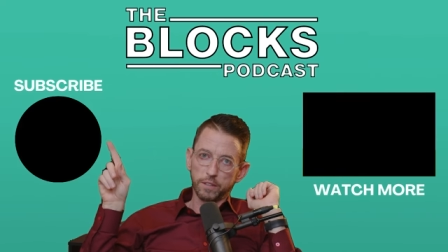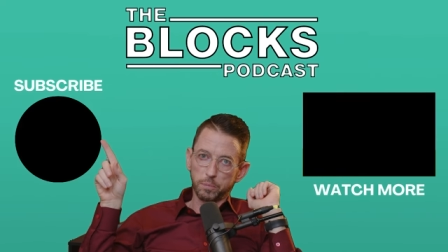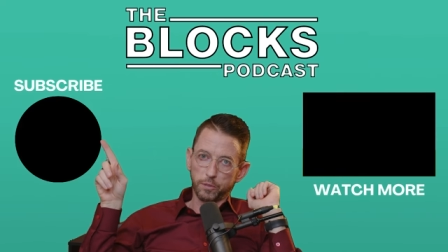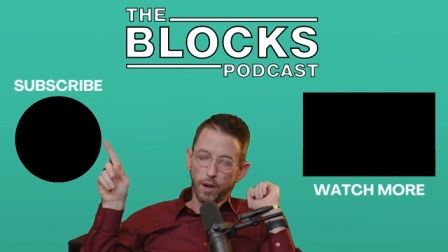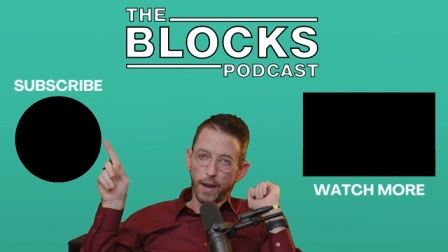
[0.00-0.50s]
to
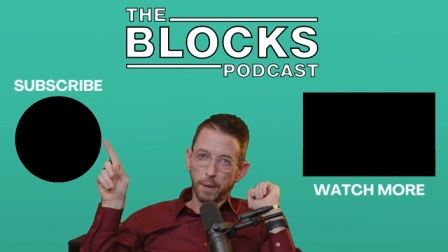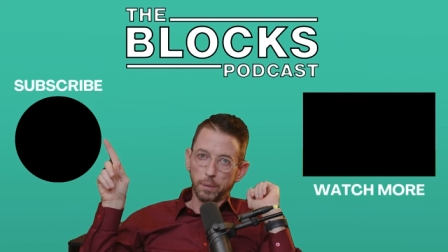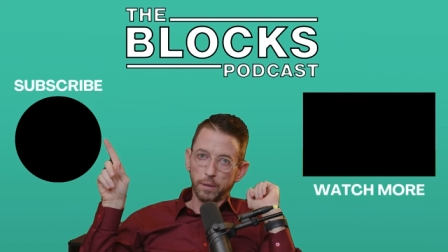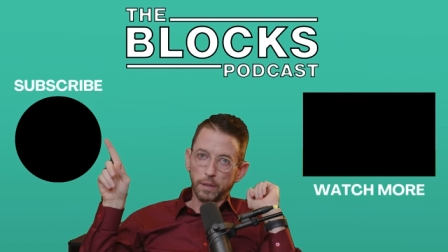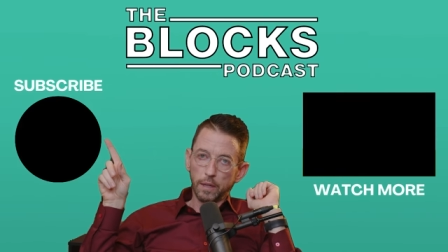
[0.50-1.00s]
subscribe,
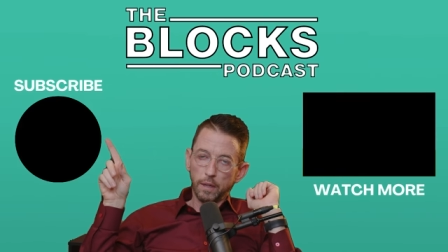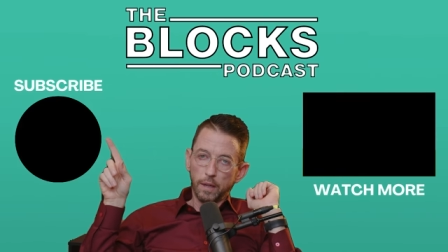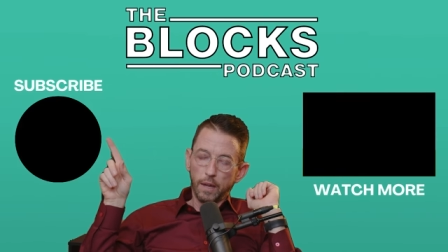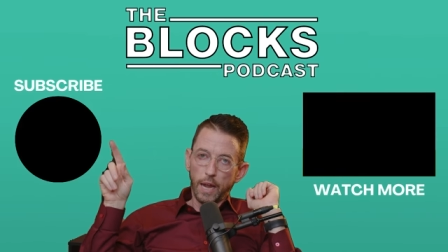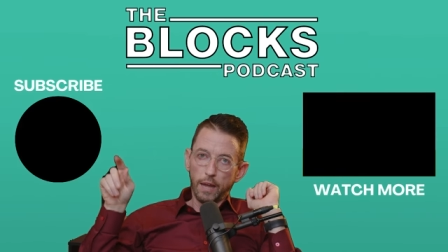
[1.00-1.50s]

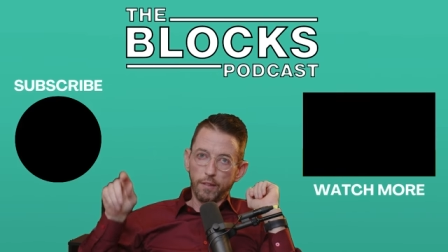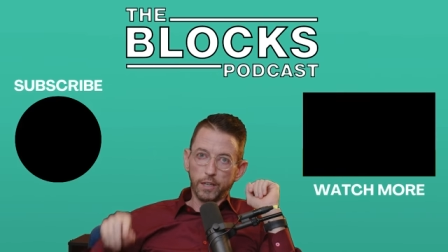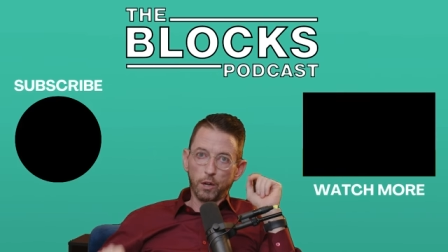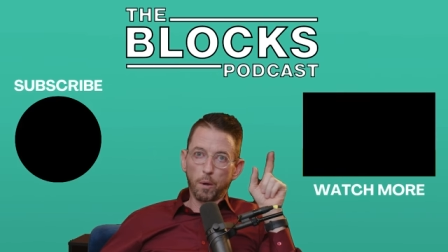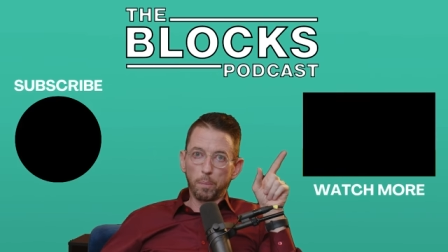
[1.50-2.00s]
and
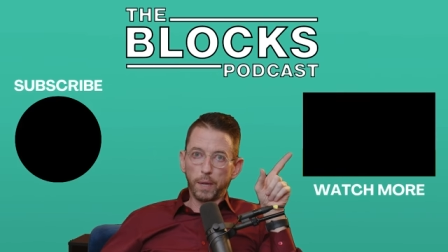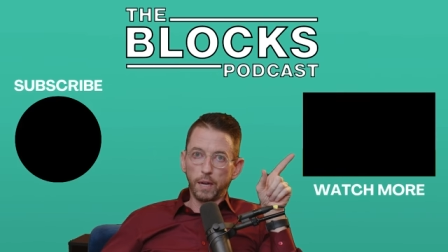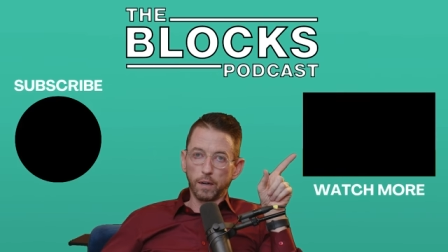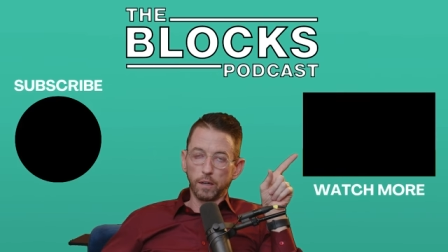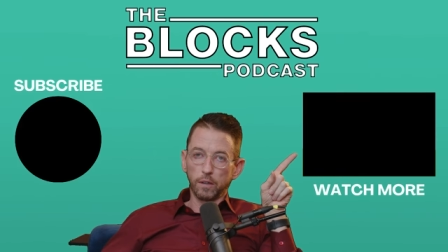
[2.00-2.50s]
then go up
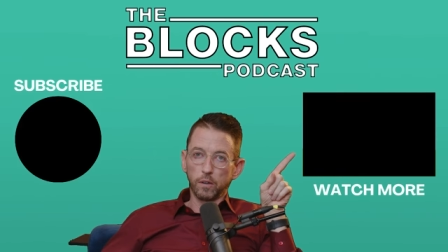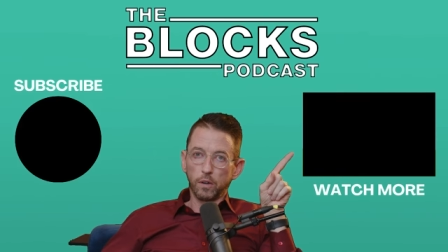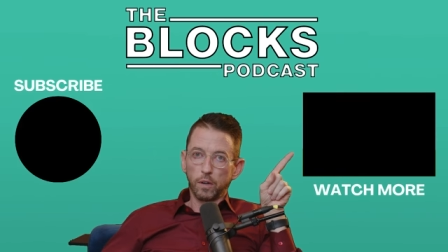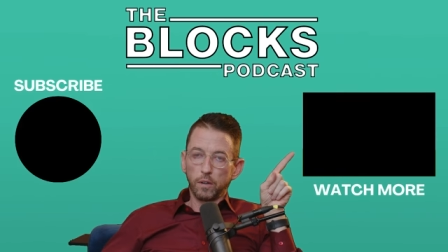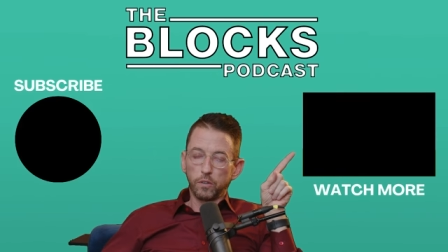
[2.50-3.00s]
here
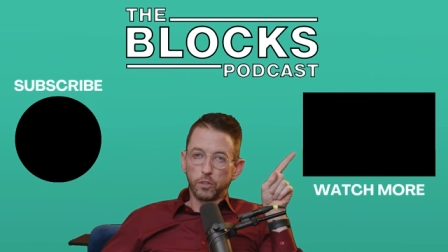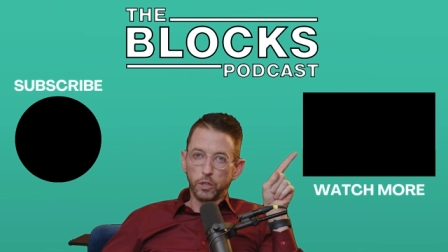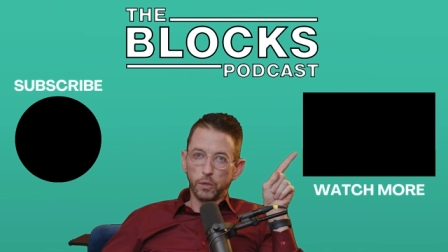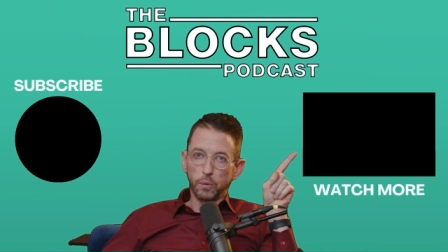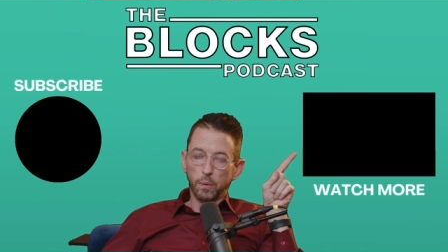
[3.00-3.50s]

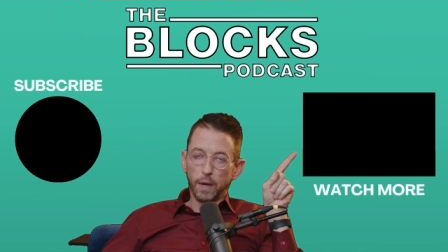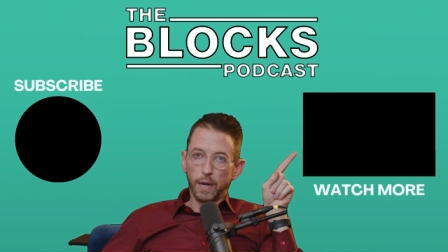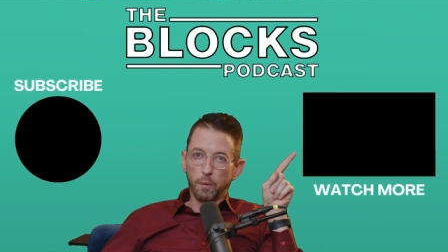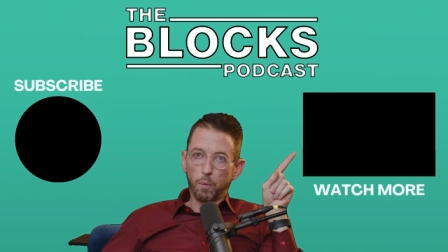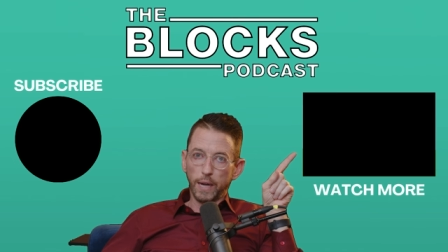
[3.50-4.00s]
to
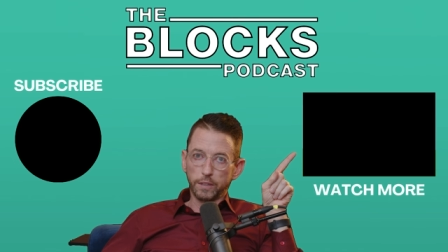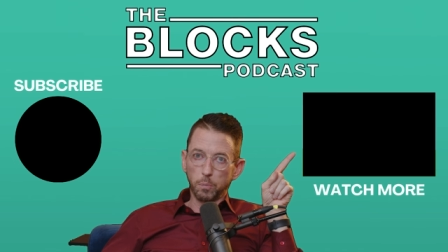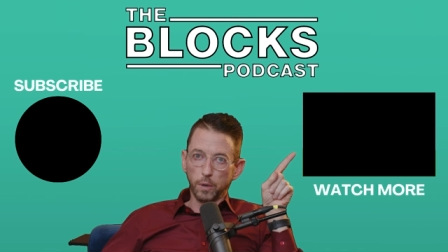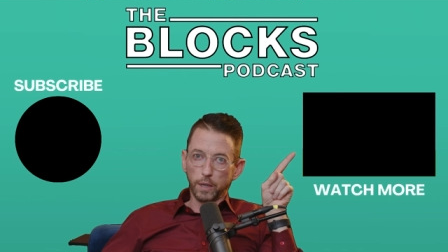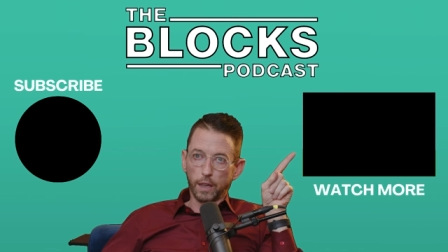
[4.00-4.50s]
uh, watch
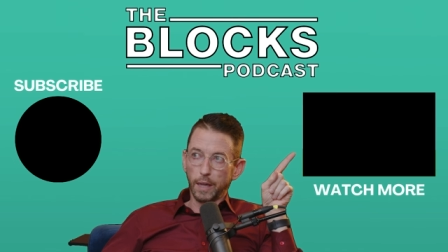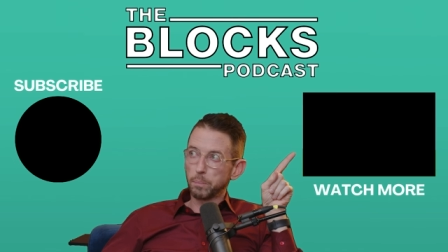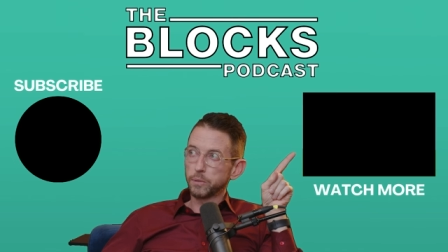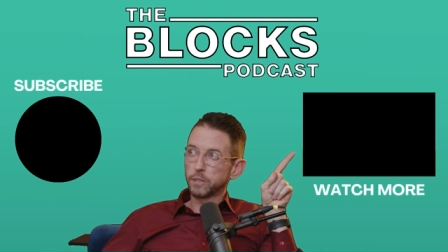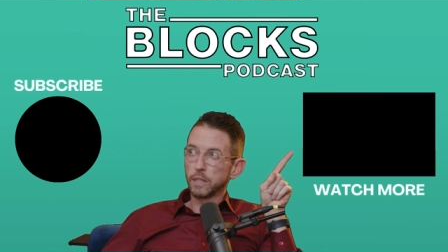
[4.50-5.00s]
more
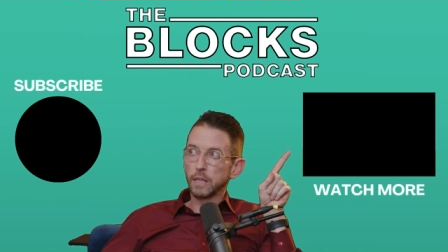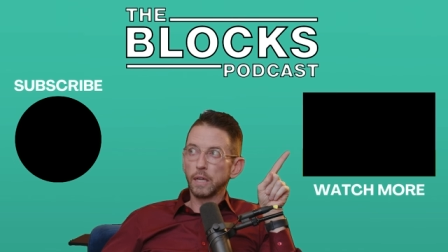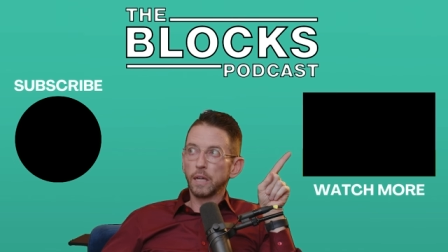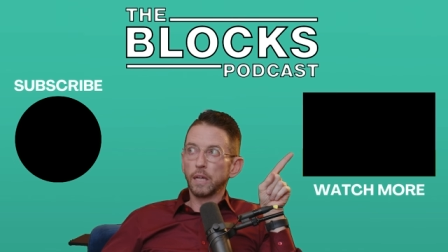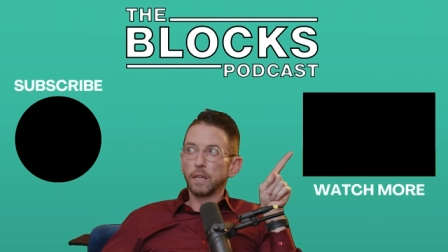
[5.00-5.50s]
clips.
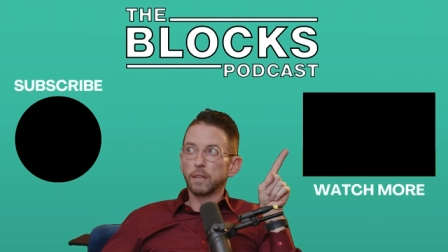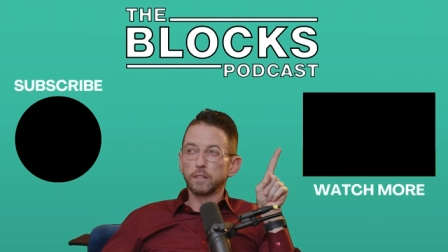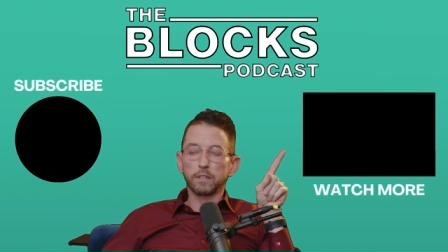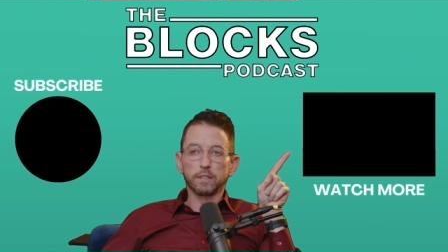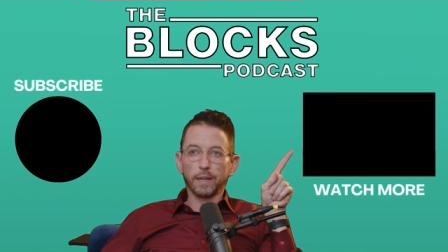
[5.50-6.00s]

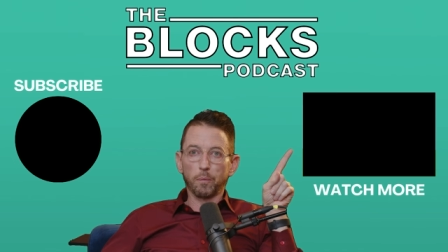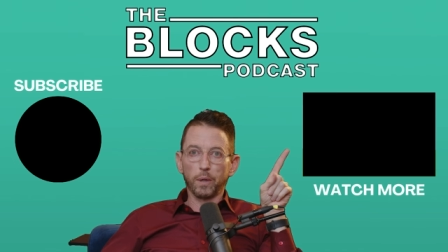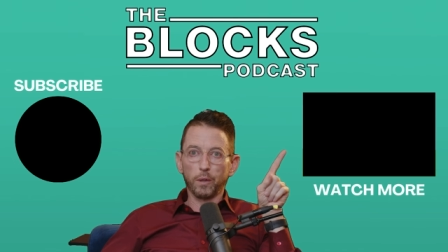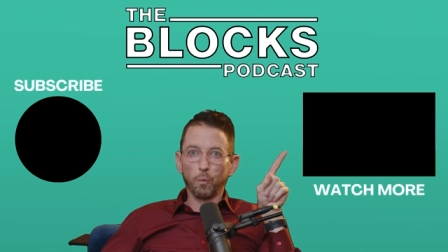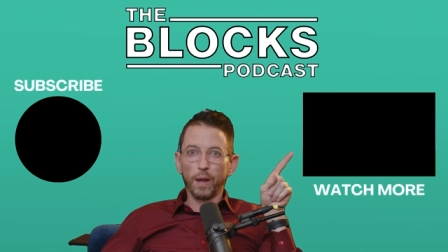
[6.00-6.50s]
This is like
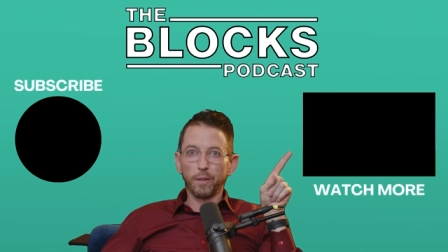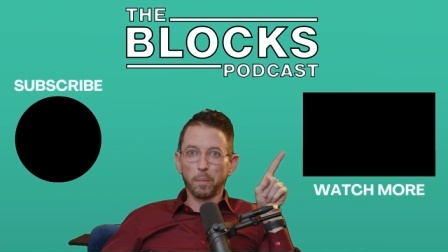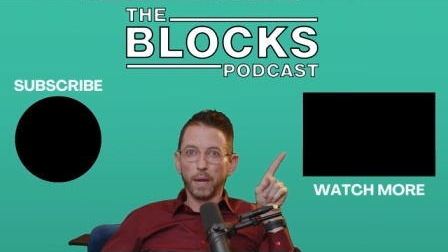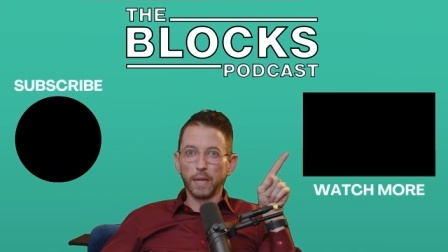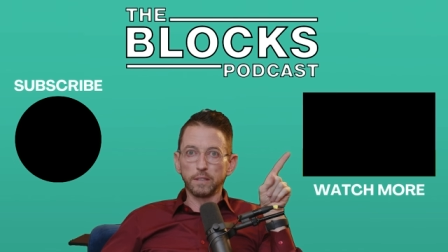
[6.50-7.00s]
when the
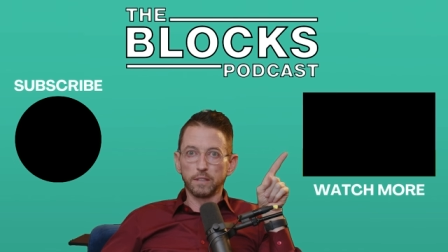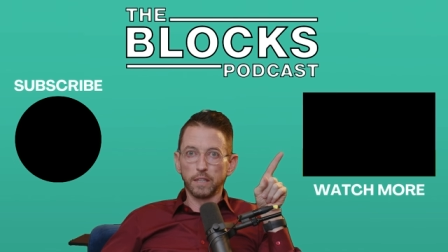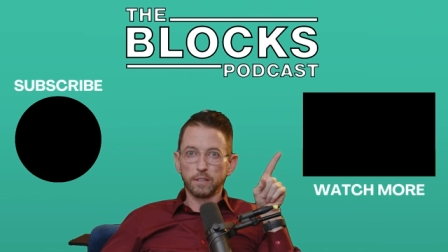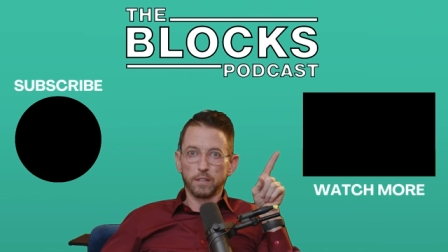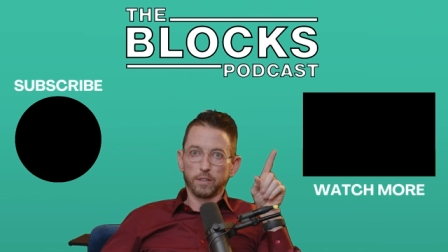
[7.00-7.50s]
weatherman
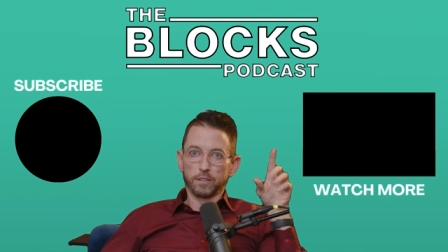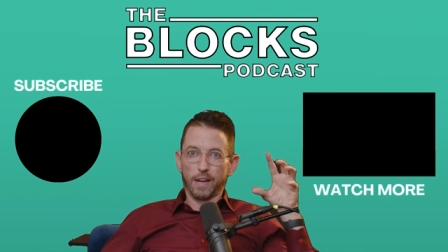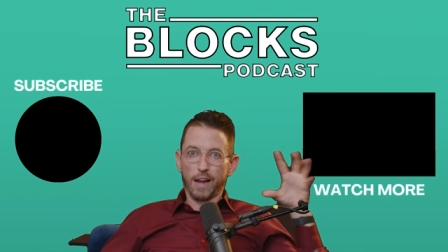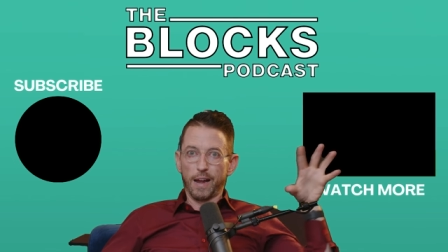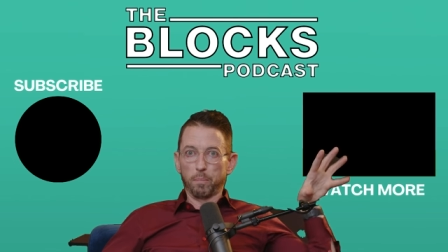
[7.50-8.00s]
says there's
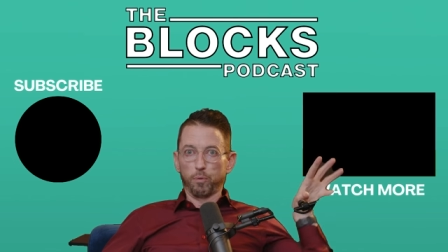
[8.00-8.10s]
a high